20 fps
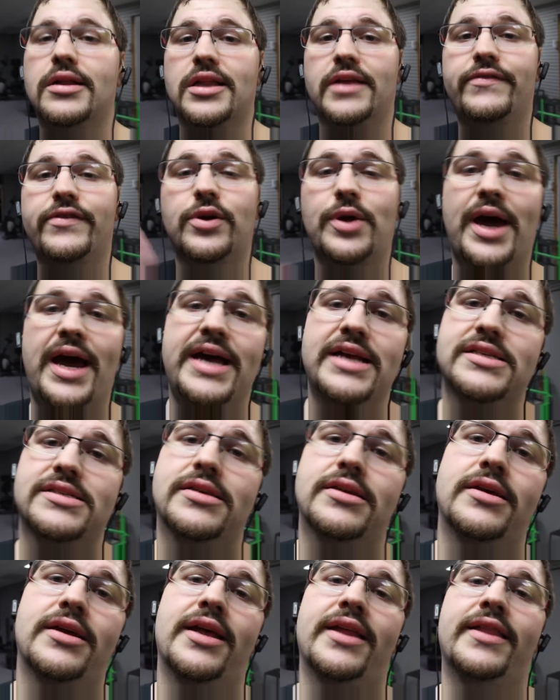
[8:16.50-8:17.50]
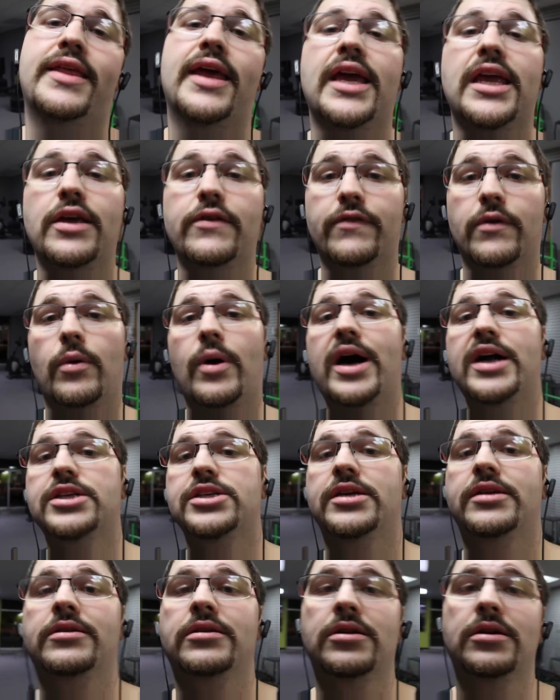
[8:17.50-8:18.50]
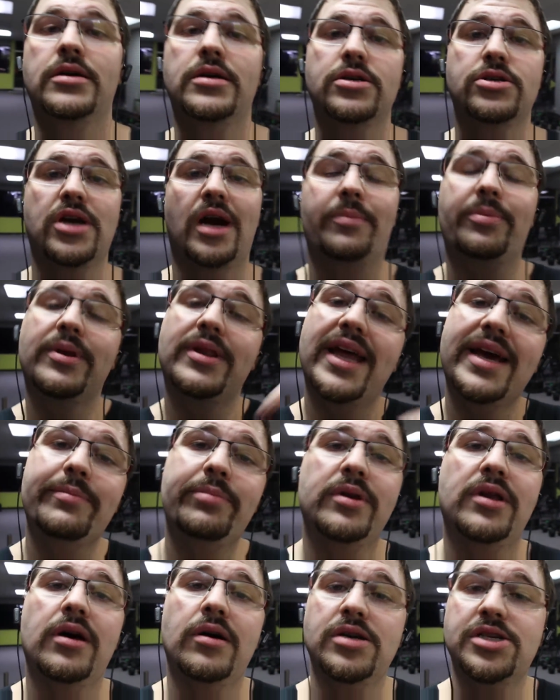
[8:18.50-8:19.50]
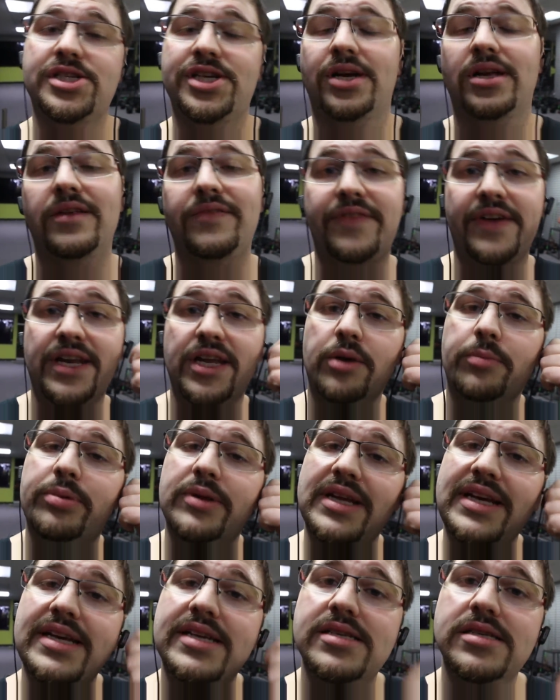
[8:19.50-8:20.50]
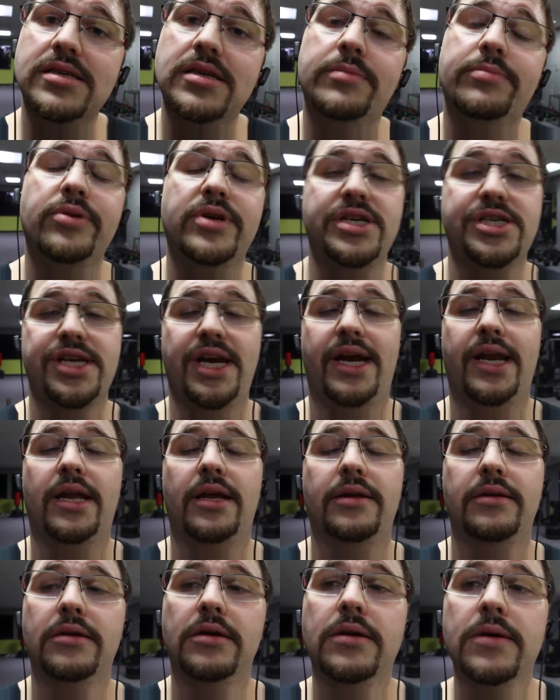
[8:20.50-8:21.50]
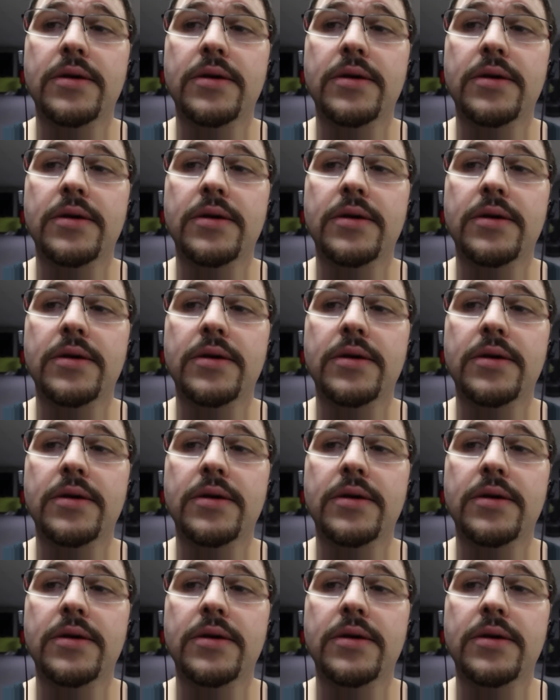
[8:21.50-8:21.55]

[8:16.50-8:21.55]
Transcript: Love you guys, and thank you for watching. Drop a like below, share the video, please. Appreciate it.